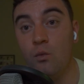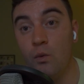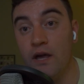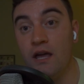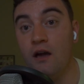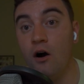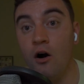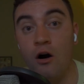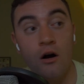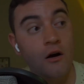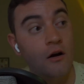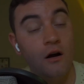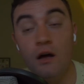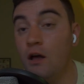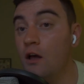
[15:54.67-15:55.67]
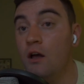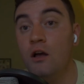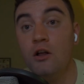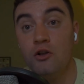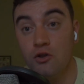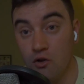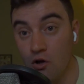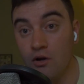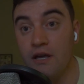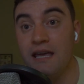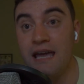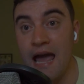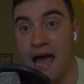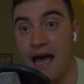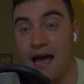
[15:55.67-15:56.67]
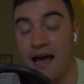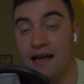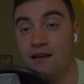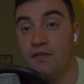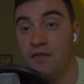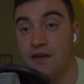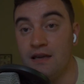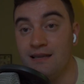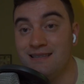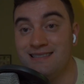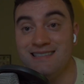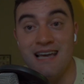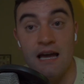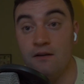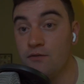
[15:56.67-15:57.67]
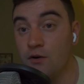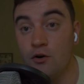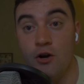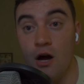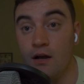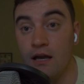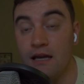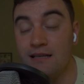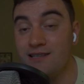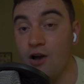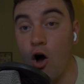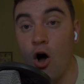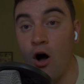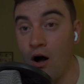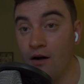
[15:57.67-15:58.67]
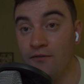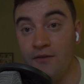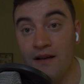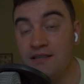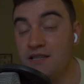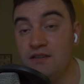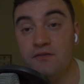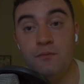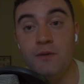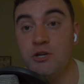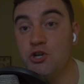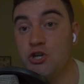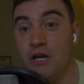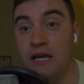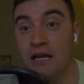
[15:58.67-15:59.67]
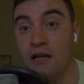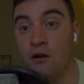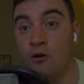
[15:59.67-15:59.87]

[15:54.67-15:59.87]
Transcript: we are looking at the Denver Nuggets offensive machine